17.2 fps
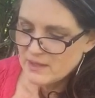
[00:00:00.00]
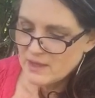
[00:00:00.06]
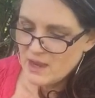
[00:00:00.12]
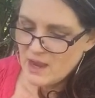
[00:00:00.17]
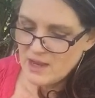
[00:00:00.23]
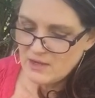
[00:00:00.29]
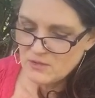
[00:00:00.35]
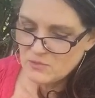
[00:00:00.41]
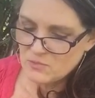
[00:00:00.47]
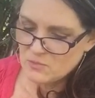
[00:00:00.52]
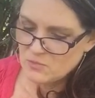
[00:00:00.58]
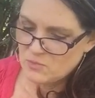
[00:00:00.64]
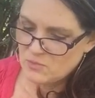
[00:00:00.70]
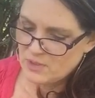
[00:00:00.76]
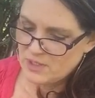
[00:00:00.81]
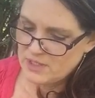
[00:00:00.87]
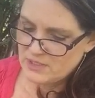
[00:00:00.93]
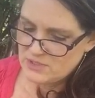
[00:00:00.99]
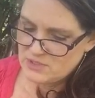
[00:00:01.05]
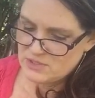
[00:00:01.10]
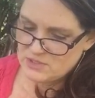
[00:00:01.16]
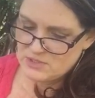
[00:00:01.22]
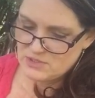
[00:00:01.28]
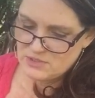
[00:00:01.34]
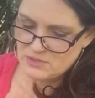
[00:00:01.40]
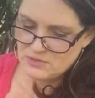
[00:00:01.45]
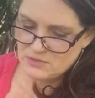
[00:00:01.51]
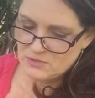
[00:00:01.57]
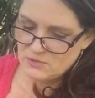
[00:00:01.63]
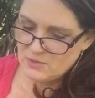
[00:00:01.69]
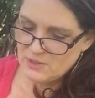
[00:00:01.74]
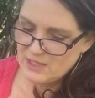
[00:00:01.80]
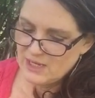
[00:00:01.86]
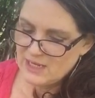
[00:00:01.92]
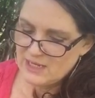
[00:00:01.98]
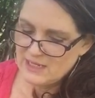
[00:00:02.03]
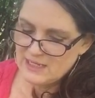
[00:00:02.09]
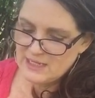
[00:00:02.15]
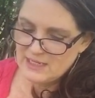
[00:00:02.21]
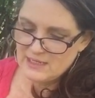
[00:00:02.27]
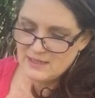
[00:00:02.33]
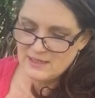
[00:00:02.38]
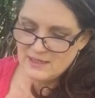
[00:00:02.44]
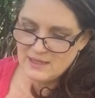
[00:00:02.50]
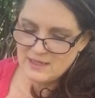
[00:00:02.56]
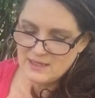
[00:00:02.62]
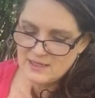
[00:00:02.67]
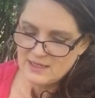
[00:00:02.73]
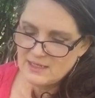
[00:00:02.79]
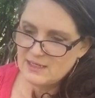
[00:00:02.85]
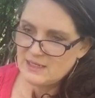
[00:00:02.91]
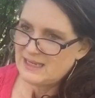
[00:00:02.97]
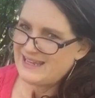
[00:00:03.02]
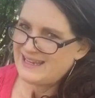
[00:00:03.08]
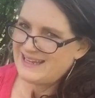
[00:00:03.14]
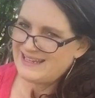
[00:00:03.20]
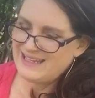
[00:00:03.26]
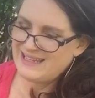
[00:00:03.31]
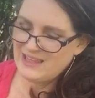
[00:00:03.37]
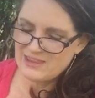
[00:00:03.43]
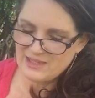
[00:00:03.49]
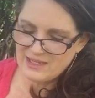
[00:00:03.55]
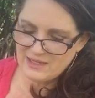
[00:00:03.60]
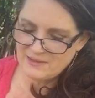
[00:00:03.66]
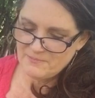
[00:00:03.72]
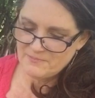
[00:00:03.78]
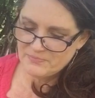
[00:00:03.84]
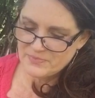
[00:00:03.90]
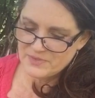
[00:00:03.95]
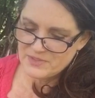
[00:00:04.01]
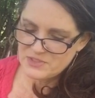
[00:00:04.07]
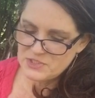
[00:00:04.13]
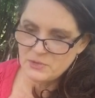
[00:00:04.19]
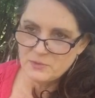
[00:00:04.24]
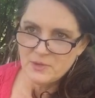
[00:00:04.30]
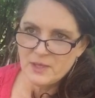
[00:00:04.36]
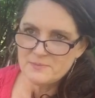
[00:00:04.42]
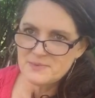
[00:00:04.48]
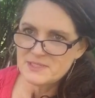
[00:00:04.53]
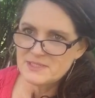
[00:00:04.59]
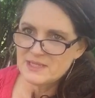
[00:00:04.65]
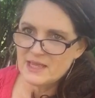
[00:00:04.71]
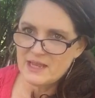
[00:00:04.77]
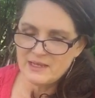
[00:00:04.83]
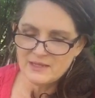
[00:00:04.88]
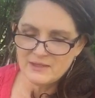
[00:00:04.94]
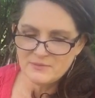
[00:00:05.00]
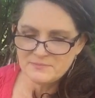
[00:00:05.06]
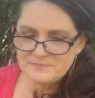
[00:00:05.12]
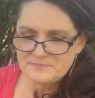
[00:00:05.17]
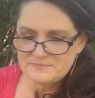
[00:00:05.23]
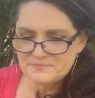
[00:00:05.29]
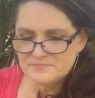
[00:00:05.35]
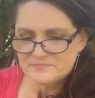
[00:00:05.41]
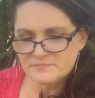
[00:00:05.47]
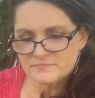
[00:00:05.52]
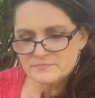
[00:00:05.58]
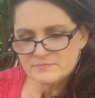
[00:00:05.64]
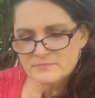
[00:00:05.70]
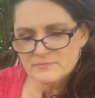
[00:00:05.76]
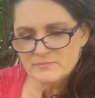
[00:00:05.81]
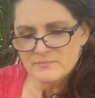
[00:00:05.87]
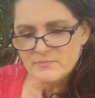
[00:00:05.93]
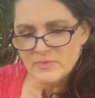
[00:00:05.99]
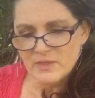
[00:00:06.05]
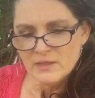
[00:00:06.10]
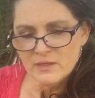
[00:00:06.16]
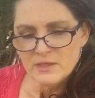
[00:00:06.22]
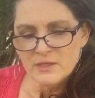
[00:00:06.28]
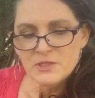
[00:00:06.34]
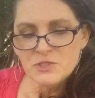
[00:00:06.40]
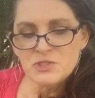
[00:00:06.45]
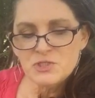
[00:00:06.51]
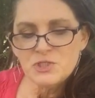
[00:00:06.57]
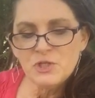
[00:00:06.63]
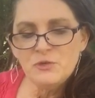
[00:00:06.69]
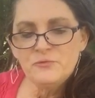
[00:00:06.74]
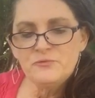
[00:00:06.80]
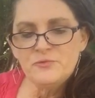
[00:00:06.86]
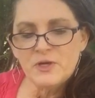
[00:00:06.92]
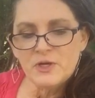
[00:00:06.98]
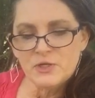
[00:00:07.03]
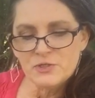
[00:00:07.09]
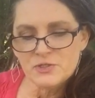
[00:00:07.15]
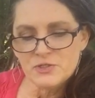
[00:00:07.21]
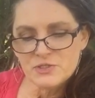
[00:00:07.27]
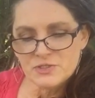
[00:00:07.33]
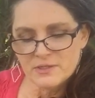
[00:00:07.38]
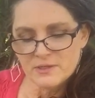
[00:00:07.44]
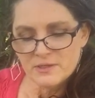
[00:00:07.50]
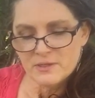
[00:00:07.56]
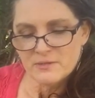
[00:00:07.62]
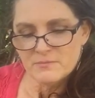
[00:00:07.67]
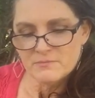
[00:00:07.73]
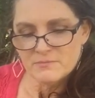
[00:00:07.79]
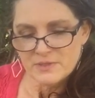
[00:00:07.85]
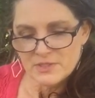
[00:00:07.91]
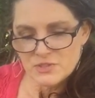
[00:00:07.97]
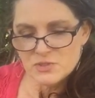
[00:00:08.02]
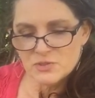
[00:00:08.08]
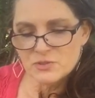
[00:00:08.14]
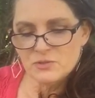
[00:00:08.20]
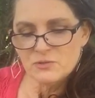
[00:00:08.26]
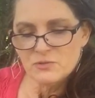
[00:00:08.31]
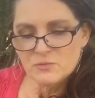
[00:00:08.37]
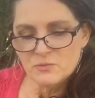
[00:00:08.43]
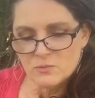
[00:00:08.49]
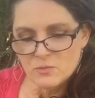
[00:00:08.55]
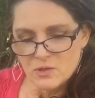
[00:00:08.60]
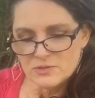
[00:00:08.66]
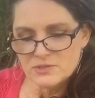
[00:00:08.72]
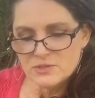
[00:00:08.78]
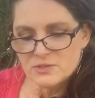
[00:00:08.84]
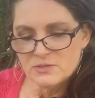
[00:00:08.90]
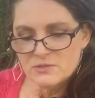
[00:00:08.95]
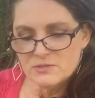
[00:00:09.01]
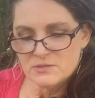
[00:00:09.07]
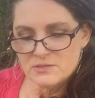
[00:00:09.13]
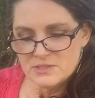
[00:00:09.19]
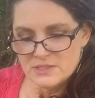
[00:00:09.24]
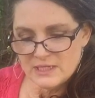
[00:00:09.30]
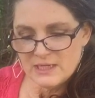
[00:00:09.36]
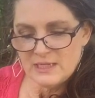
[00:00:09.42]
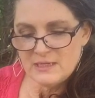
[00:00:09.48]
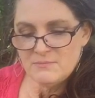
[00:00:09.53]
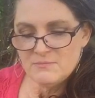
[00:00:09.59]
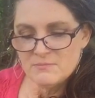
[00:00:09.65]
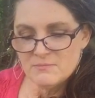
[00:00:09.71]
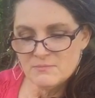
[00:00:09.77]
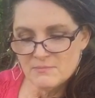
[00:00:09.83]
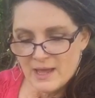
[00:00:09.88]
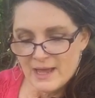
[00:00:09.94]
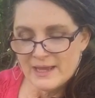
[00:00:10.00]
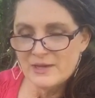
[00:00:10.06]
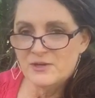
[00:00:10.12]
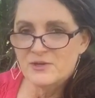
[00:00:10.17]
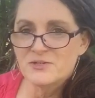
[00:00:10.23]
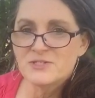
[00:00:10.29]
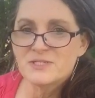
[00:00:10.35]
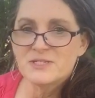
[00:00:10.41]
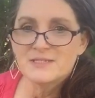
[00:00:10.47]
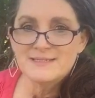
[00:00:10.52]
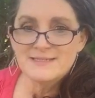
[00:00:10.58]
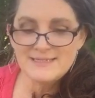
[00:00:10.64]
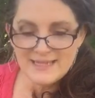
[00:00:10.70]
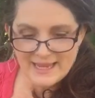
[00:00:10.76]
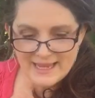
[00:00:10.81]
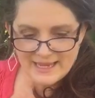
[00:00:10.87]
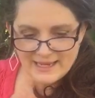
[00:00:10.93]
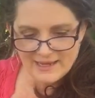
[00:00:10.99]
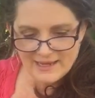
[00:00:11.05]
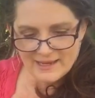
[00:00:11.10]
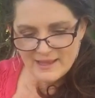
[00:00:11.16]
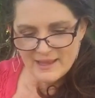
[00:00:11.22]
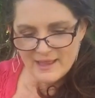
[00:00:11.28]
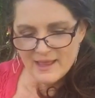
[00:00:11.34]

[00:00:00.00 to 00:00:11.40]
I don't want to do anything to upset him. June 1st, Mr. Walter Dean Myers Day.